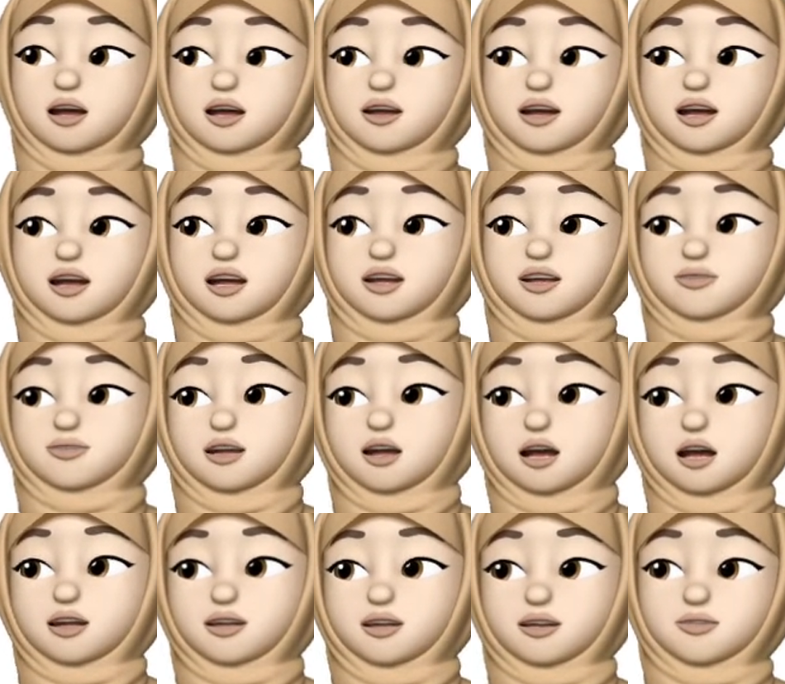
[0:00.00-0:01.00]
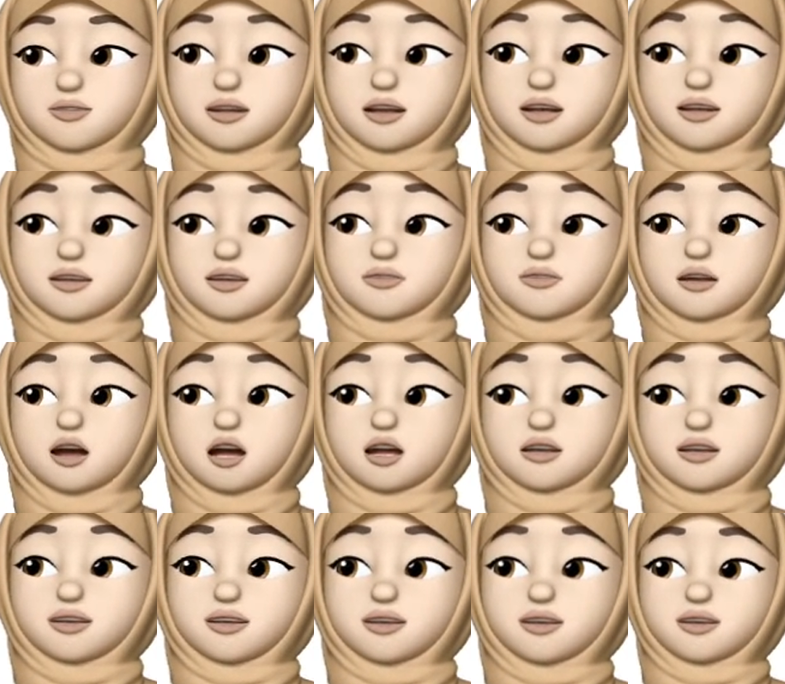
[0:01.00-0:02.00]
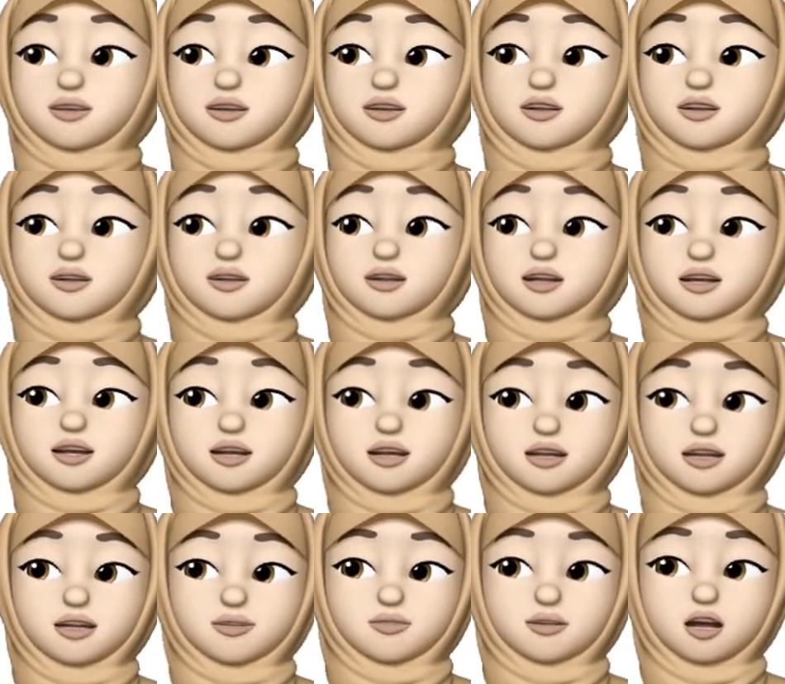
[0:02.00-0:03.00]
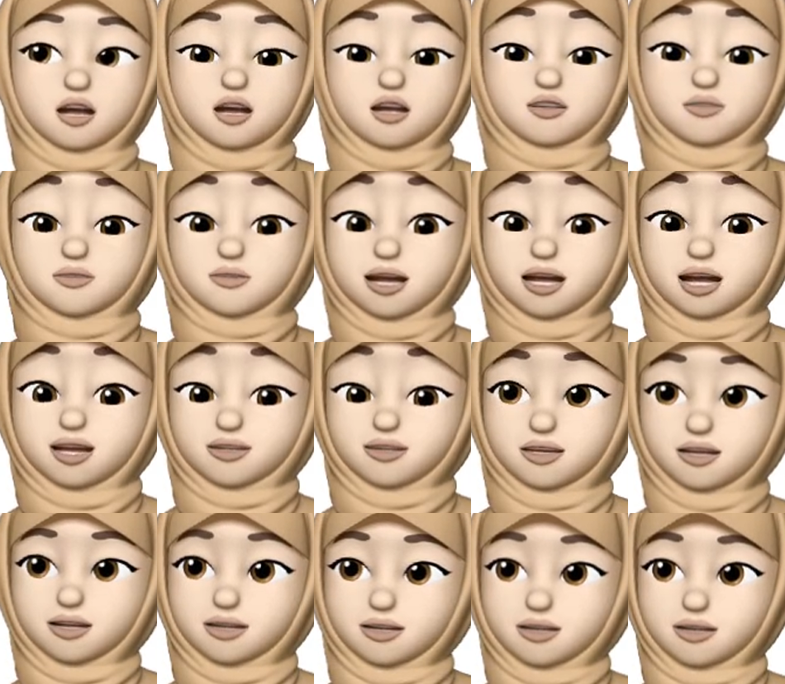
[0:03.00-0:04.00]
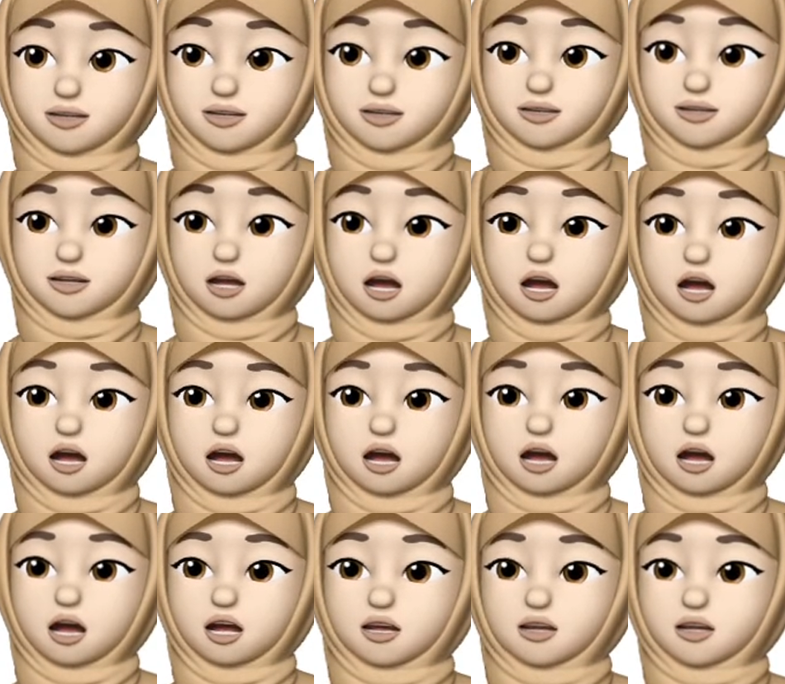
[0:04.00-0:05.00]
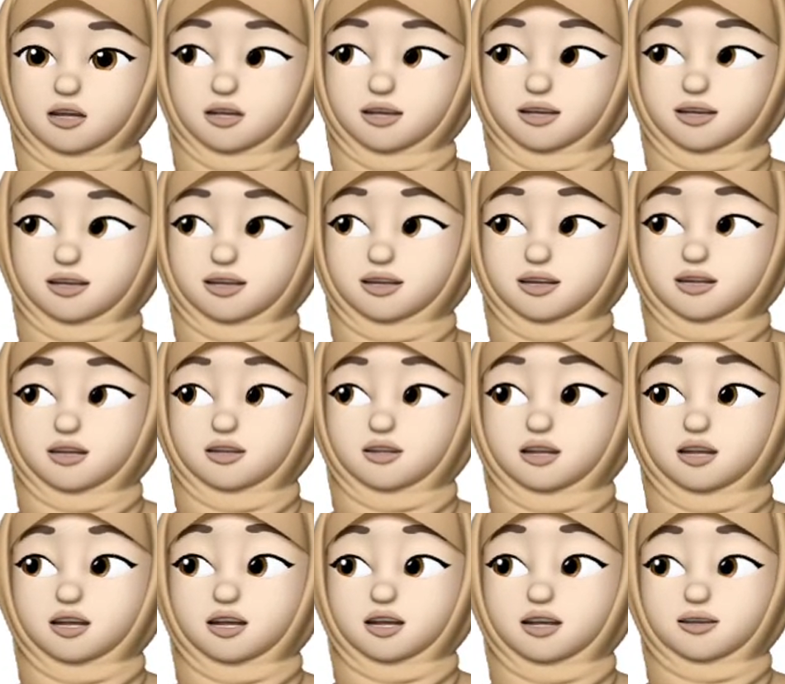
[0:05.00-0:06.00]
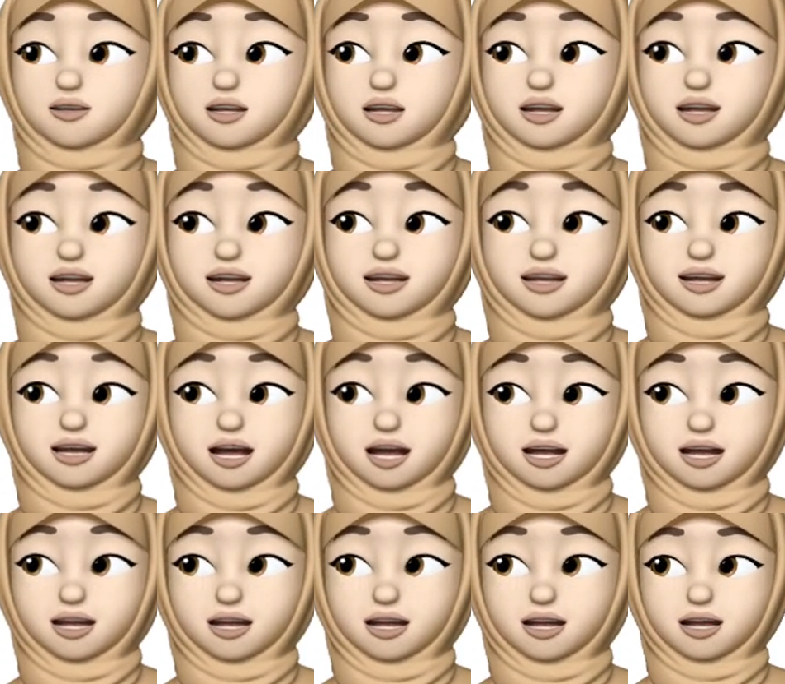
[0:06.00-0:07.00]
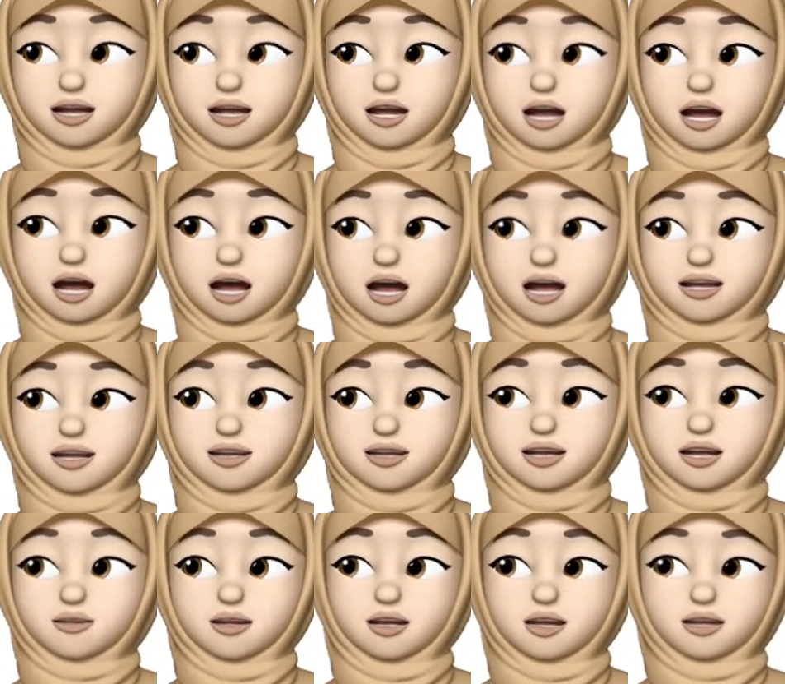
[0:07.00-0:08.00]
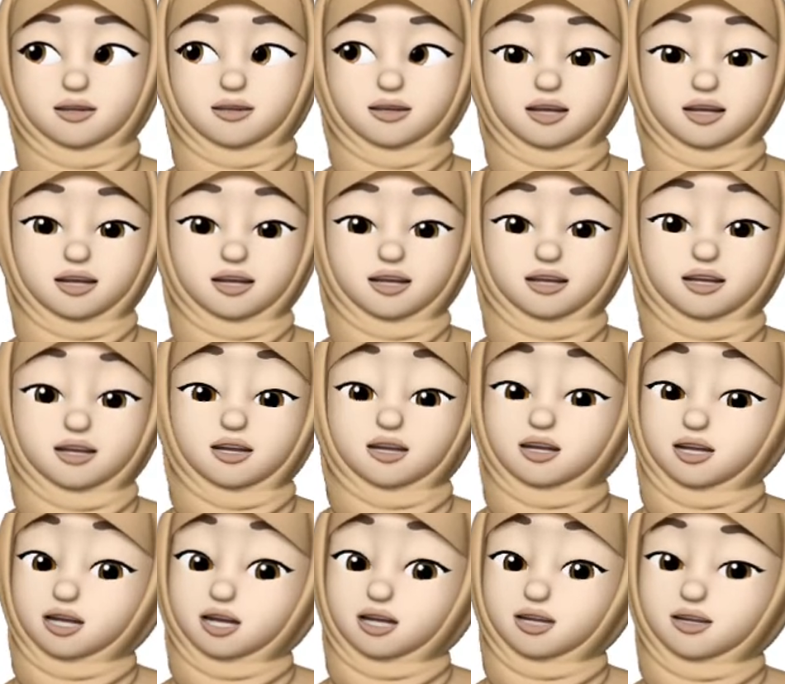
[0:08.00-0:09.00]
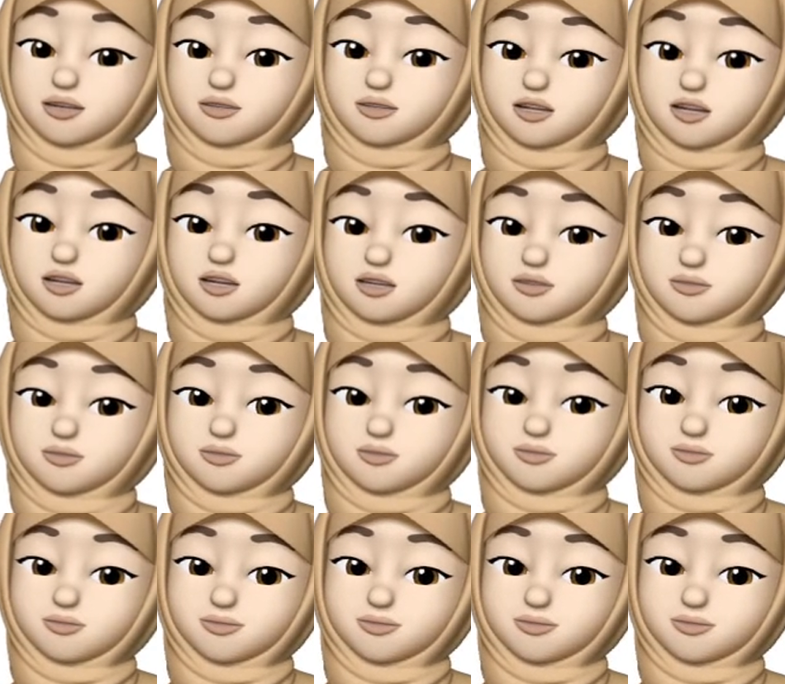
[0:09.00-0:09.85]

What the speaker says: The endocardium is homologous to the tunica intima of blood vessels. It consists of an endothelial lining and subendothelial connective tissue.